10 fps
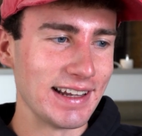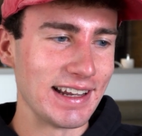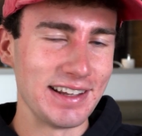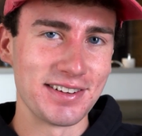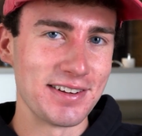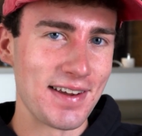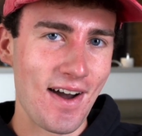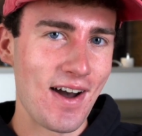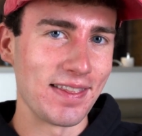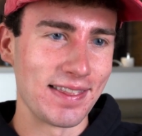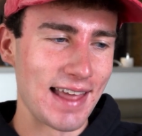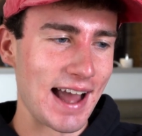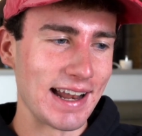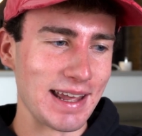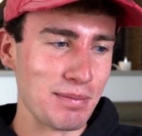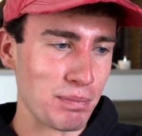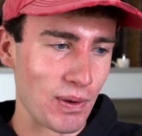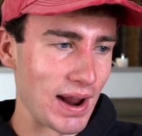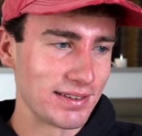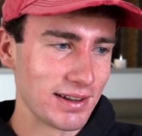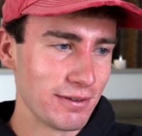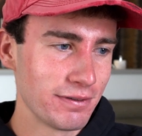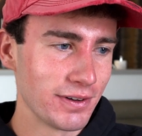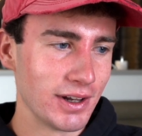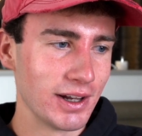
is not that impressive